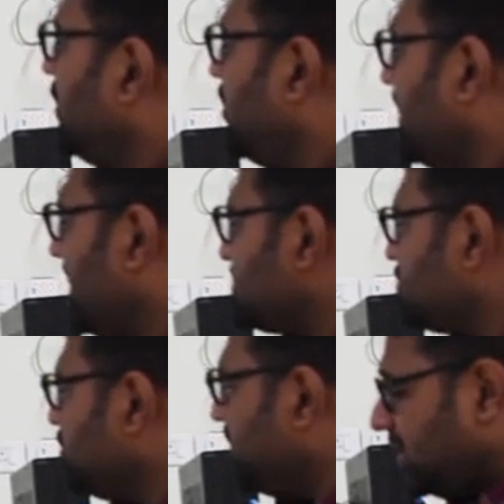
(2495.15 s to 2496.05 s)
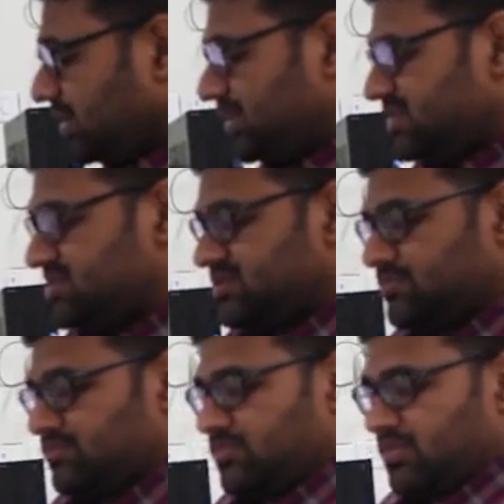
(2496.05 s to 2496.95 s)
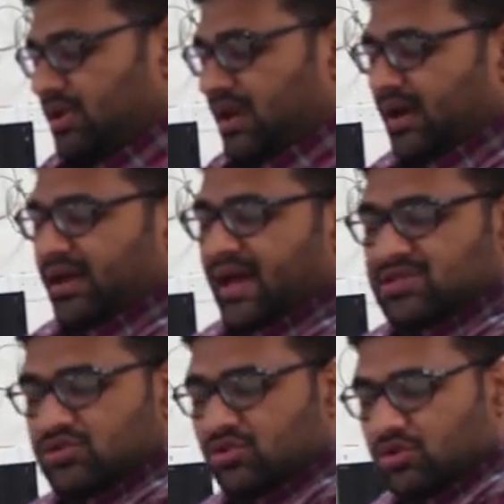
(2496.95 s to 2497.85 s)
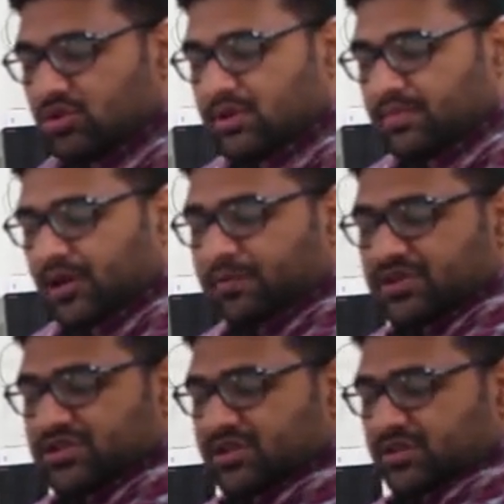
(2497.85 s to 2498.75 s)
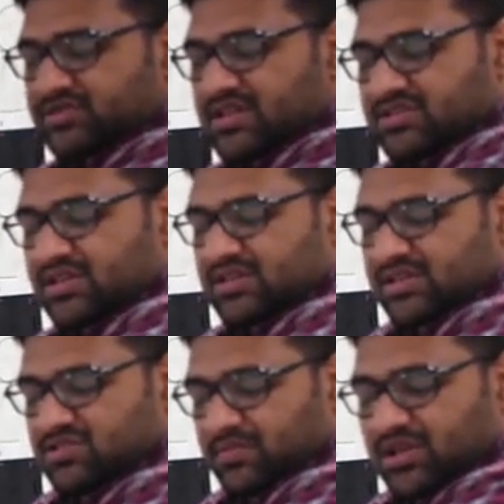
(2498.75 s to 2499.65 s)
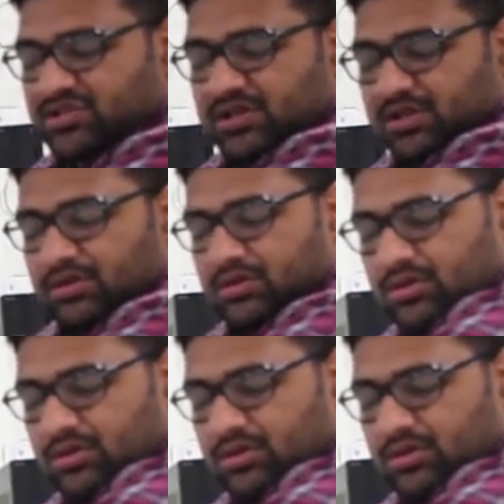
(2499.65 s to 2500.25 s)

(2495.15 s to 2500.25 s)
one has to wear this, and as you know, the blood pressure sensor is measured